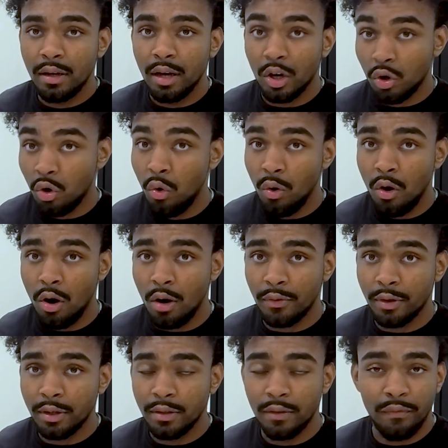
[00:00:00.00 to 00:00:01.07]
a core
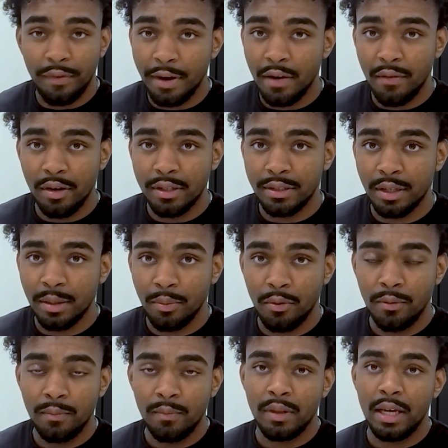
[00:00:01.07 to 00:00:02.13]
offer, very, very
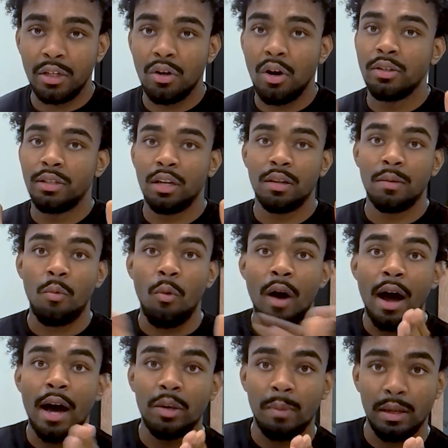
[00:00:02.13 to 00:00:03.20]
simple, and you also tell them
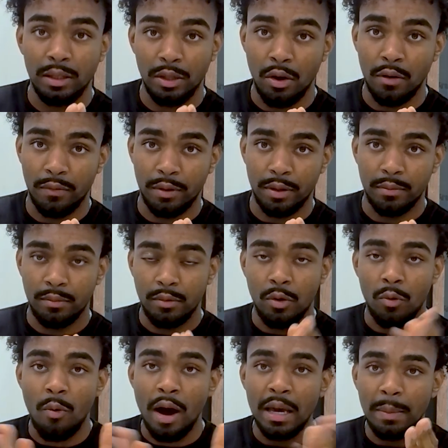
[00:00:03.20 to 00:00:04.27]
why you made the offer.
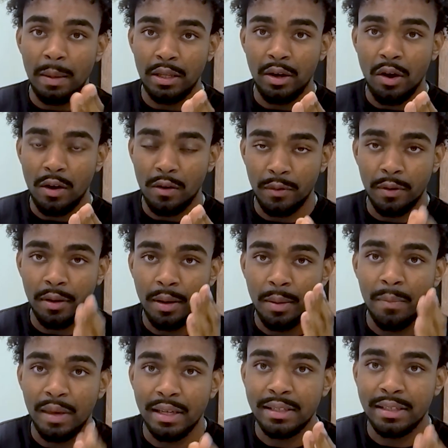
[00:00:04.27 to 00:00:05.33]
Why you made the offer
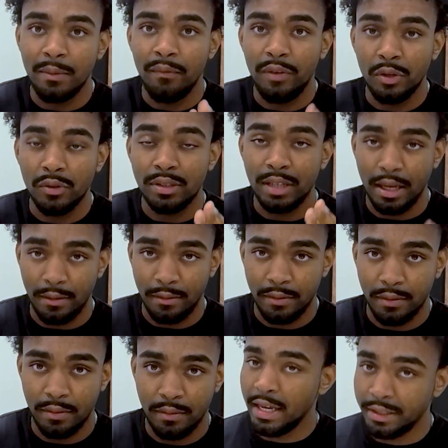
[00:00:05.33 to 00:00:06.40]
makes them feel safe.
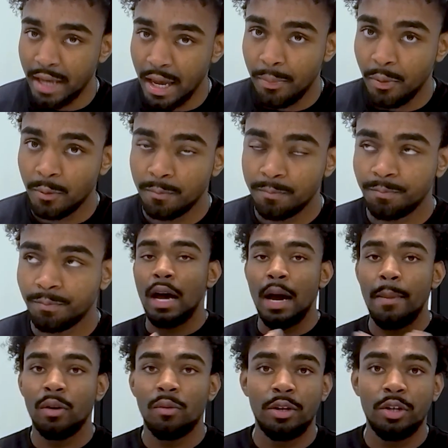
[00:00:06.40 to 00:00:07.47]
Example, I'm
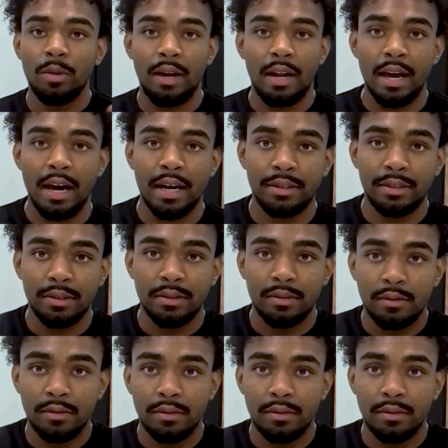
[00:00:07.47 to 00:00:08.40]
gonna run your meta ads